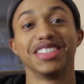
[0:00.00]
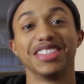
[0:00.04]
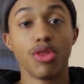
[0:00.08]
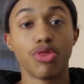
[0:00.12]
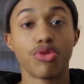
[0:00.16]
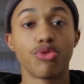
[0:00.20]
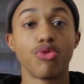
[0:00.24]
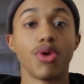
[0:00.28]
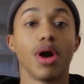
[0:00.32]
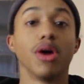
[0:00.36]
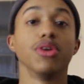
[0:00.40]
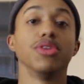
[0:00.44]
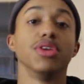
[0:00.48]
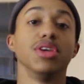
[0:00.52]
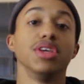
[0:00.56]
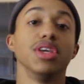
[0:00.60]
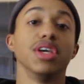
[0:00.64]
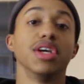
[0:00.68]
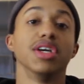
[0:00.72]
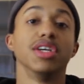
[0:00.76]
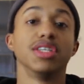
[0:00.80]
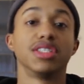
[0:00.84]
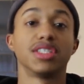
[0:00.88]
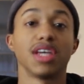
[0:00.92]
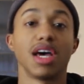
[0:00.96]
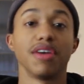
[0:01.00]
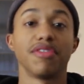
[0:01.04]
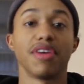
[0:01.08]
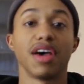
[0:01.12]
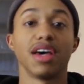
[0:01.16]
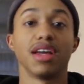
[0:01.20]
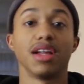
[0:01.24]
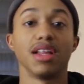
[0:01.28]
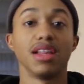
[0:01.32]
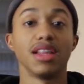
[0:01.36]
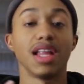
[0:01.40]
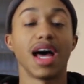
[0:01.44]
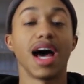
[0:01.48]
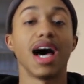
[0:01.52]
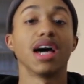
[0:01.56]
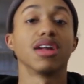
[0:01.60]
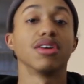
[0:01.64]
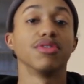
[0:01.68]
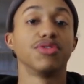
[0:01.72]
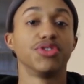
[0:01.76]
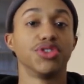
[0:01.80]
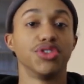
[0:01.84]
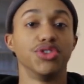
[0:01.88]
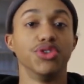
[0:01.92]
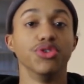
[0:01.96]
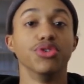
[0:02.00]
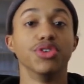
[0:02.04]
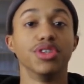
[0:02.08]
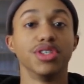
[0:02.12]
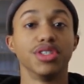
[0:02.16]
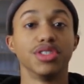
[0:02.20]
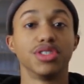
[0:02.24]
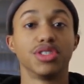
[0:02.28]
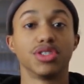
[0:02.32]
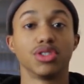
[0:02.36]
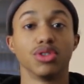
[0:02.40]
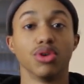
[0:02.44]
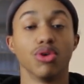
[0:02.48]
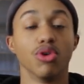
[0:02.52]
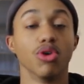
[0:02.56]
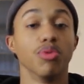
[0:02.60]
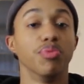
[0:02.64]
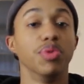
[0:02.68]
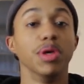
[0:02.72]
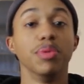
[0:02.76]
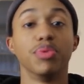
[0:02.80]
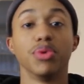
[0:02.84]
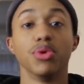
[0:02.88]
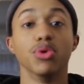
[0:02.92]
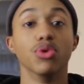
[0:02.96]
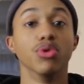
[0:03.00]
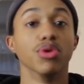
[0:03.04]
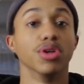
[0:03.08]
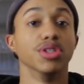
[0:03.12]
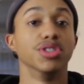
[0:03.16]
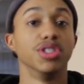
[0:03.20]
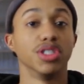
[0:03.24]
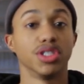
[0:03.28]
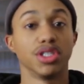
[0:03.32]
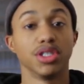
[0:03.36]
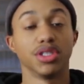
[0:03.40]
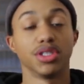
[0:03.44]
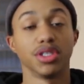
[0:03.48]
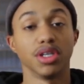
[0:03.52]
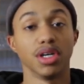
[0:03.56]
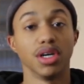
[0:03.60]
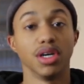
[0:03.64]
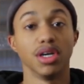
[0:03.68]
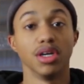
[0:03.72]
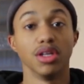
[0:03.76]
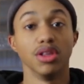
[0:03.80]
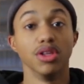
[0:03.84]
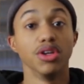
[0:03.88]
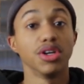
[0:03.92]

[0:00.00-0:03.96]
Throughout the years, I've had a lot of students or people who are just uh,